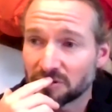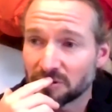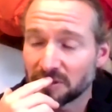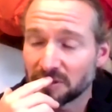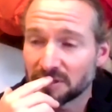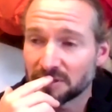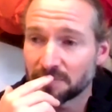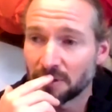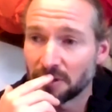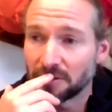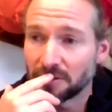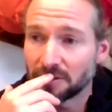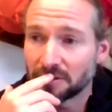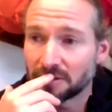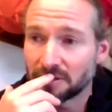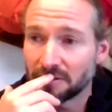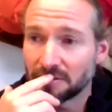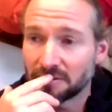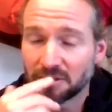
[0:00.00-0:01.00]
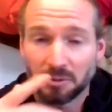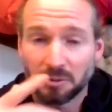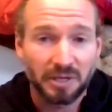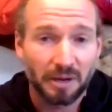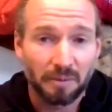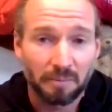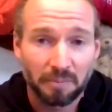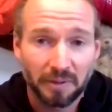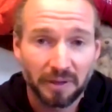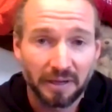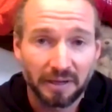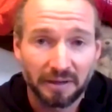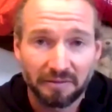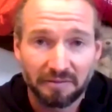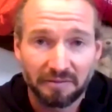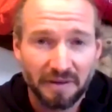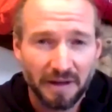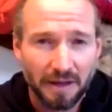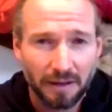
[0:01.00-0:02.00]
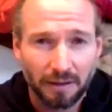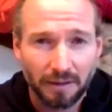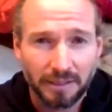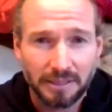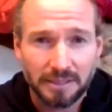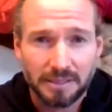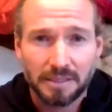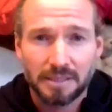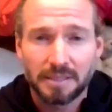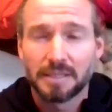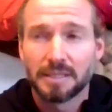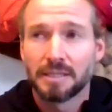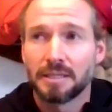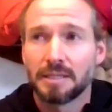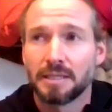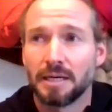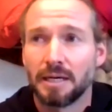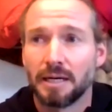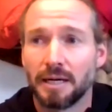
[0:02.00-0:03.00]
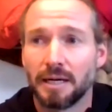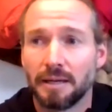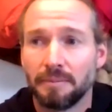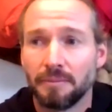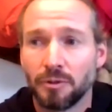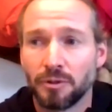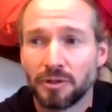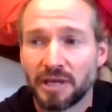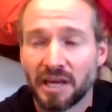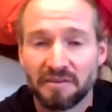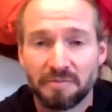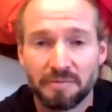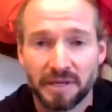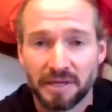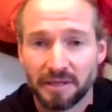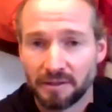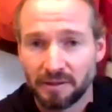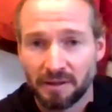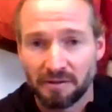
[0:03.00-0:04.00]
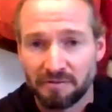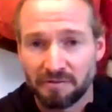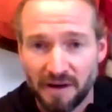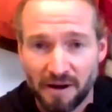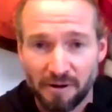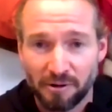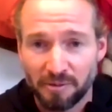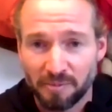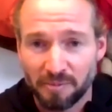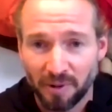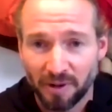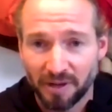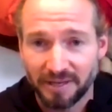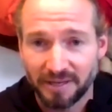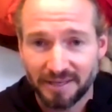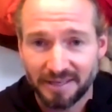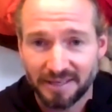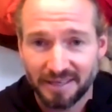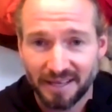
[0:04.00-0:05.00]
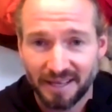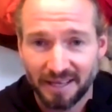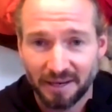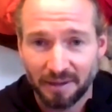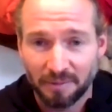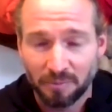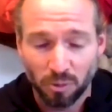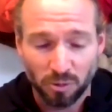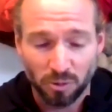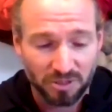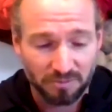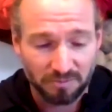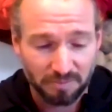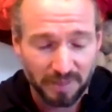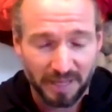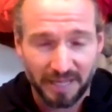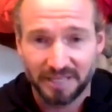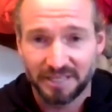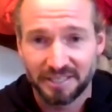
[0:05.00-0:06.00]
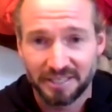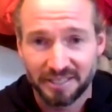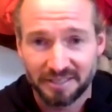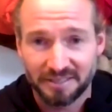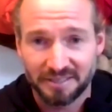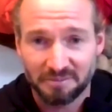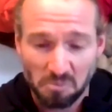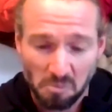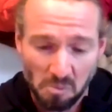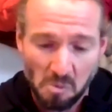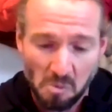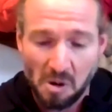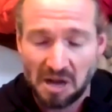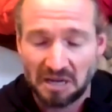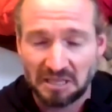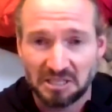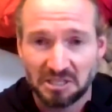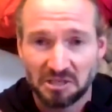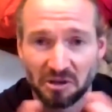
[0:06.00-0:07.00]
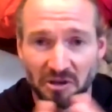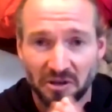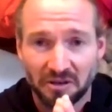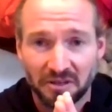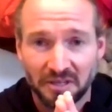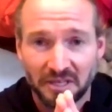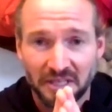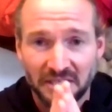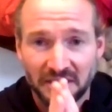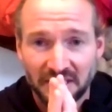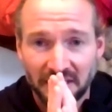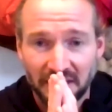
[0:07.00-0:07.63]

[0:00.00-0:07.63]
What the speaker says: So I spoke to a company, Fairlight, who gave me a Farron bike, and I bought some panniers, whacked it on.